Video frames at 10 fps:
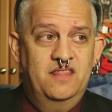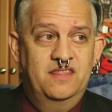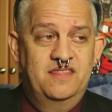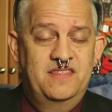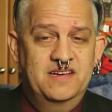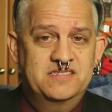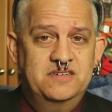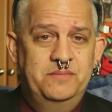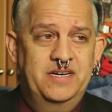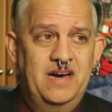This
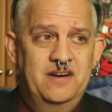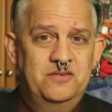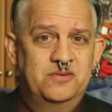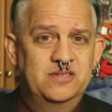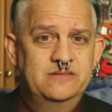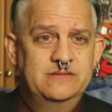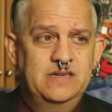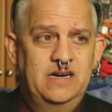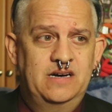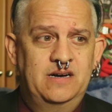could be kind of cool
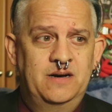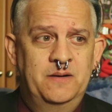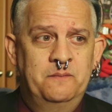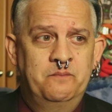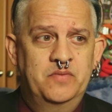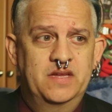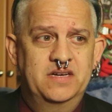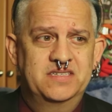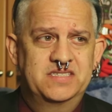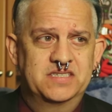um,
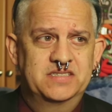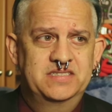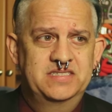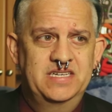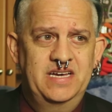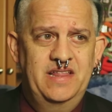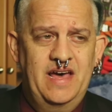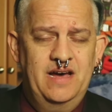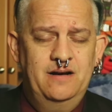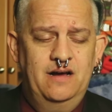to see
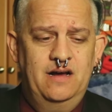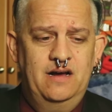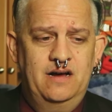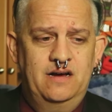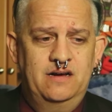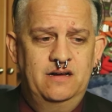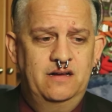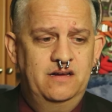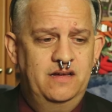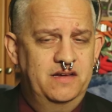that.
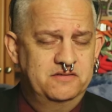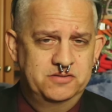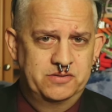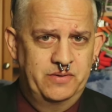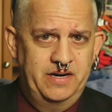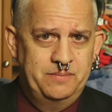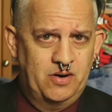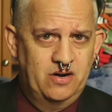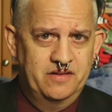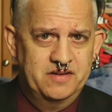Uh, it was already
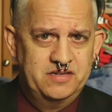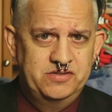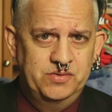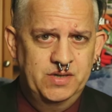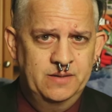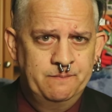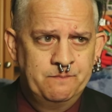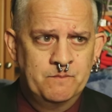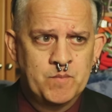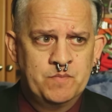part of the tour.
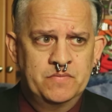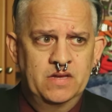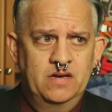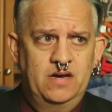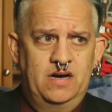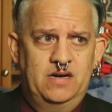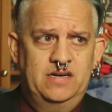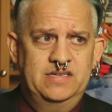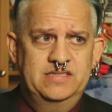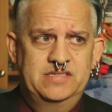
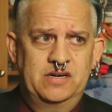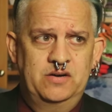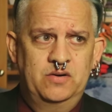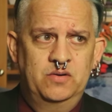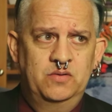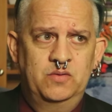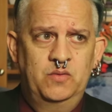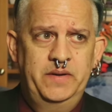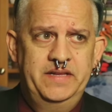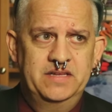Uh, so
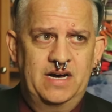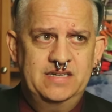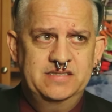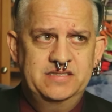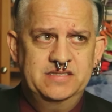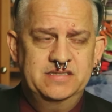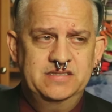we lost